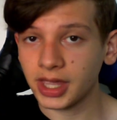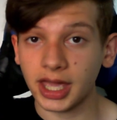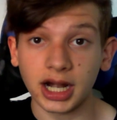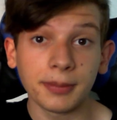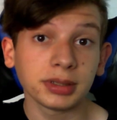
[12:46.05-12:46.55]
And
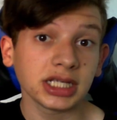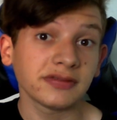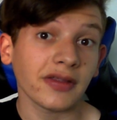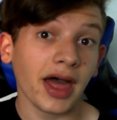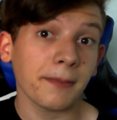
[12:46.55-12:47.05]
I believe
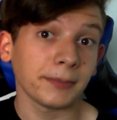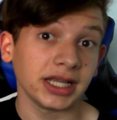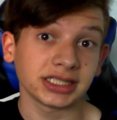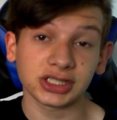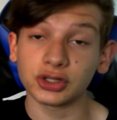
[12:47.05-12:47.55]
that that
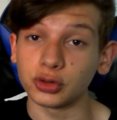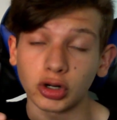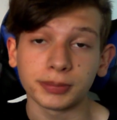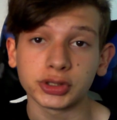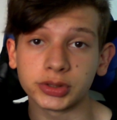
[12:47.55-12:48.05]
means it's a good
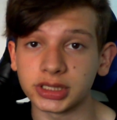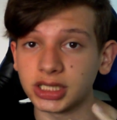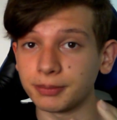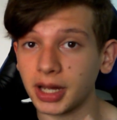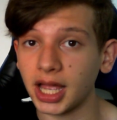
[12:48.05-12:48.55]
opportunity to
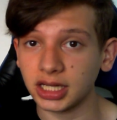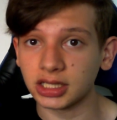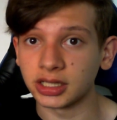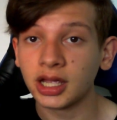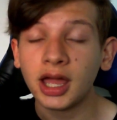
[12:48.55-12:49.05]
buy
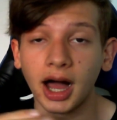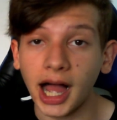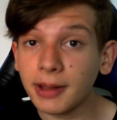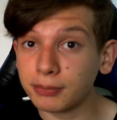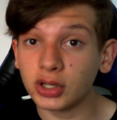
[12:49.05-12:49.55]
in.
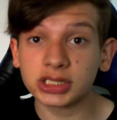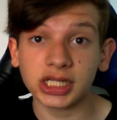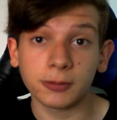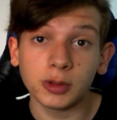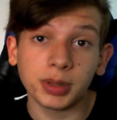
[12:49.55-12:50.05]
I personally
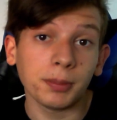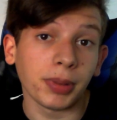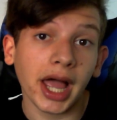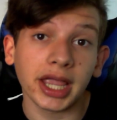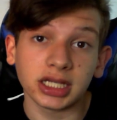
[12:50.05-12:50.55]
would be
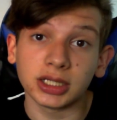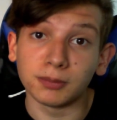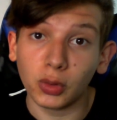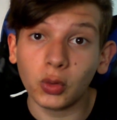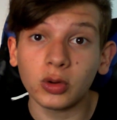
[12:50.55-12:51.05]
buying in
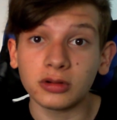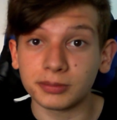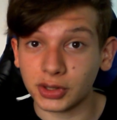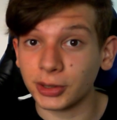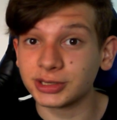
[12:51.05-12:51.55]
more
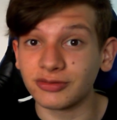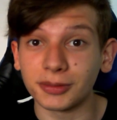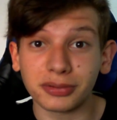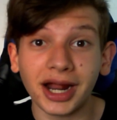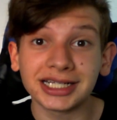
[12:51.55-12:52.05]
because of the
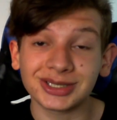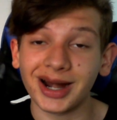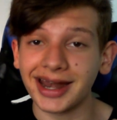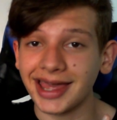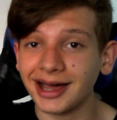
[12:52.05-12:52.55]
price
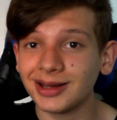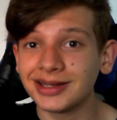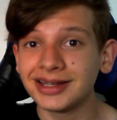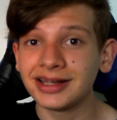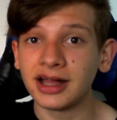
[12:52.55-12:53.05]
right now.
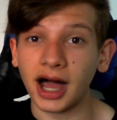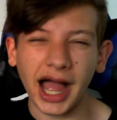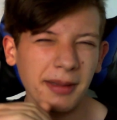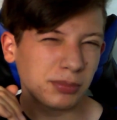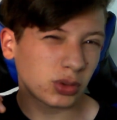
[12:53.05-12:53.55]

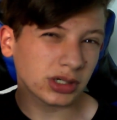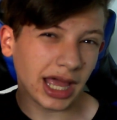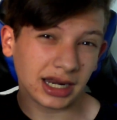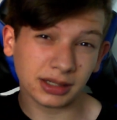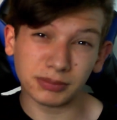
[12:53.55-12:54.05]
I bought at
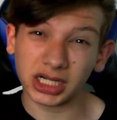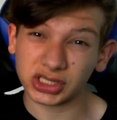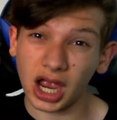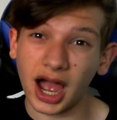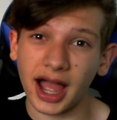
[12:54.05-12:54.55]
a much
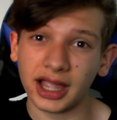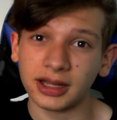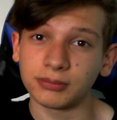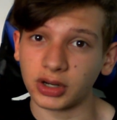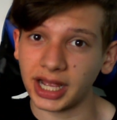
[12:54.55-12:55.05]
higher
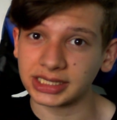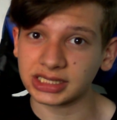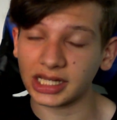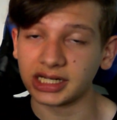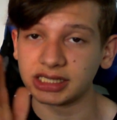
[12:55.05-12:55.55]
price
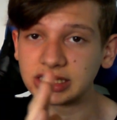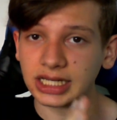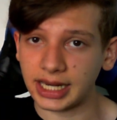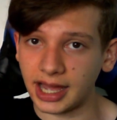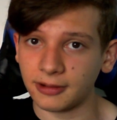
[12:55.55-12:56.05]
than it is
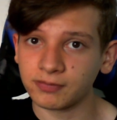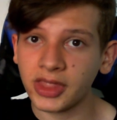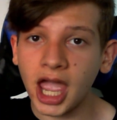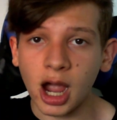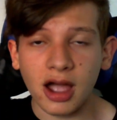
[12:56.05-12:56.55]
now.
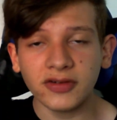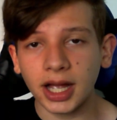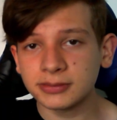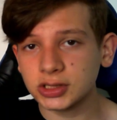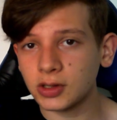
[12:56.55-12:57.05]
However, I'm
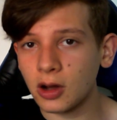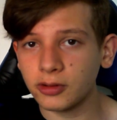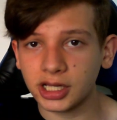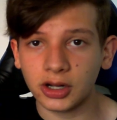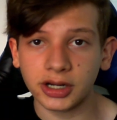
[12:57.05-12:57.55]
still
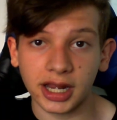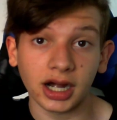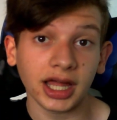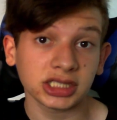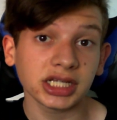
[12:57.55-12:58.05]
holding on, and I'd
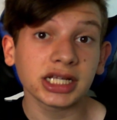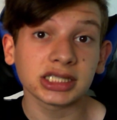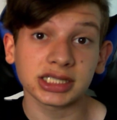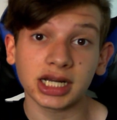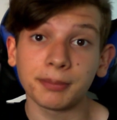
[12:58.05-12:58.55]
actually
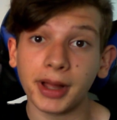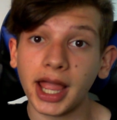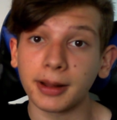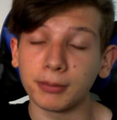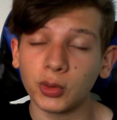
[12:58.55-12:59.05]
consider
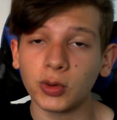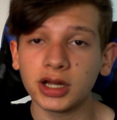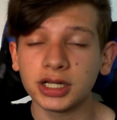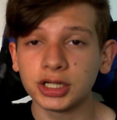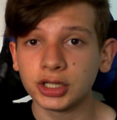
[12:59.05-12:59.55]
buying more
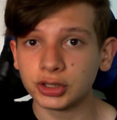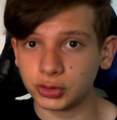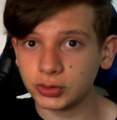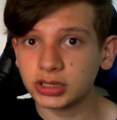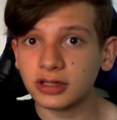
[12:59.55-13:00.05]
due
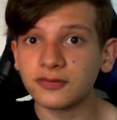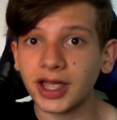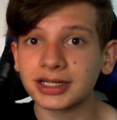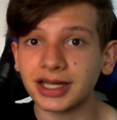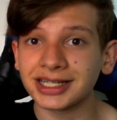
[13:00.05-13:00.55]
to the
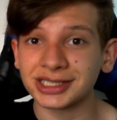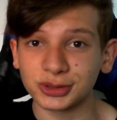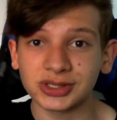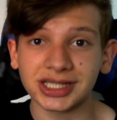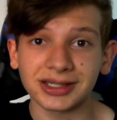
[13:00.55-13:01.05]
fact I still
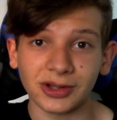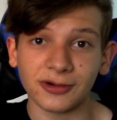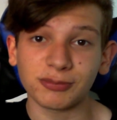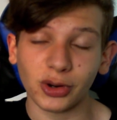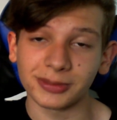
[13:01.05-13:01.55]
see a lot
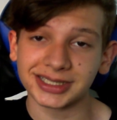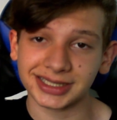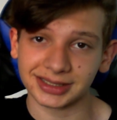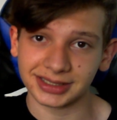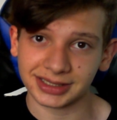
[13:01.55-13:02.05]
of promise
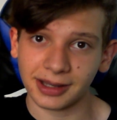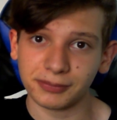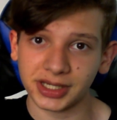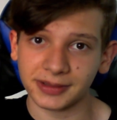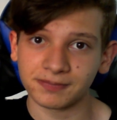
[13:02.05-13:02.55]
in this
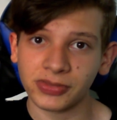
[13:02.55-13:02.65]
company.